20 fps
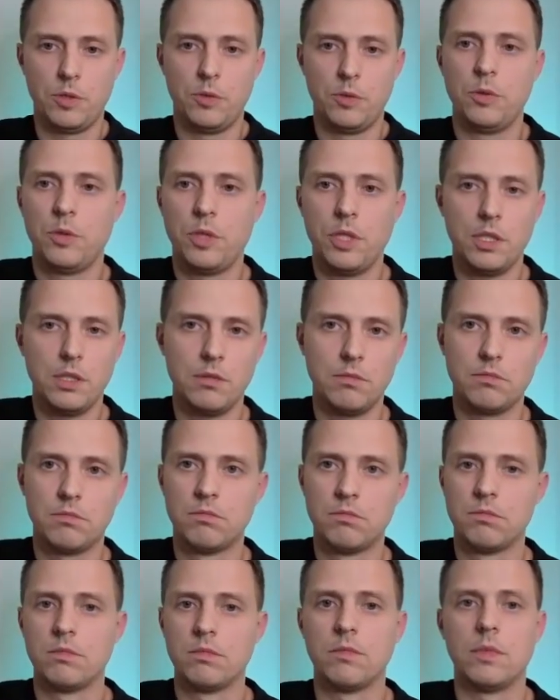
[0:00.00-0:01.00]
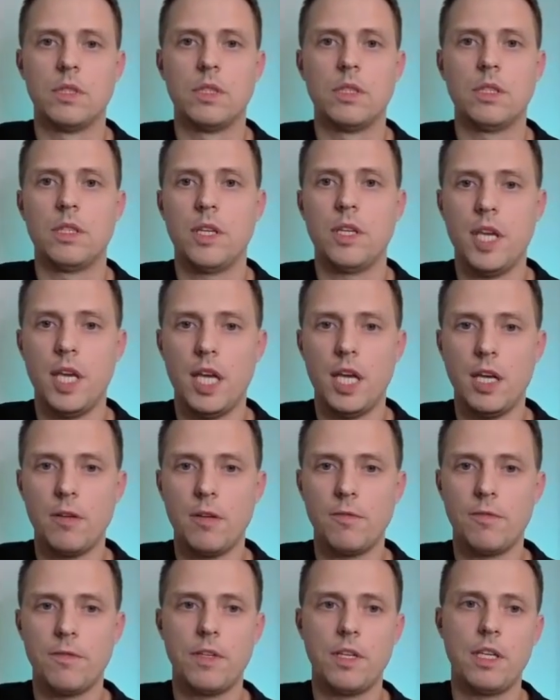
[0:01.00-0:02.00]
So you can
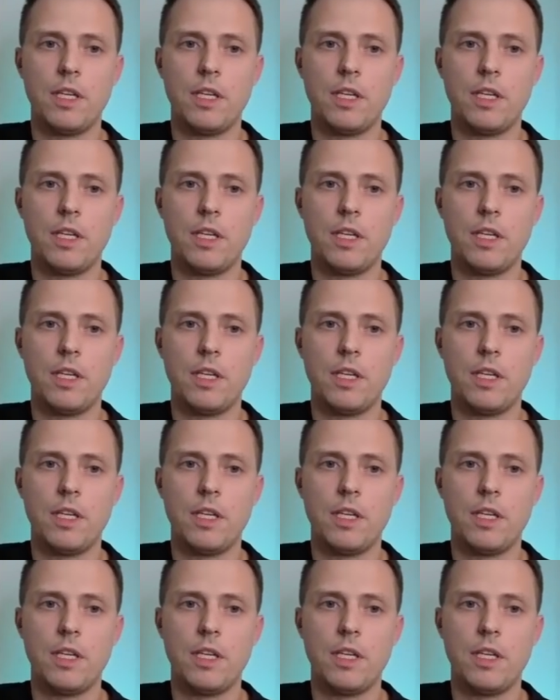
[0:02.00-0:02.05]
have